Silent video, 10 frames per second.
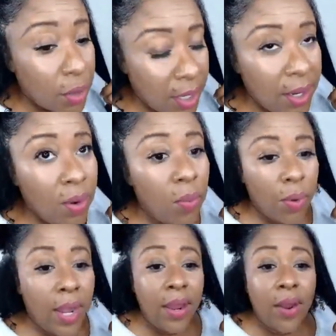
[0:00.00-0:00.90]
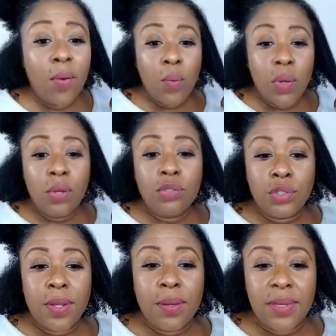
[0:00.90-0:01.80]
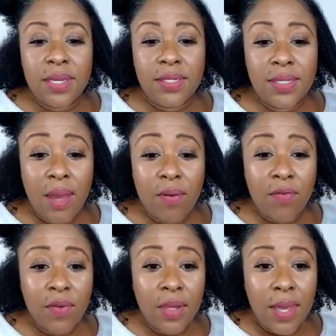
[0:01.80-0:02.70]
hair will trim itself.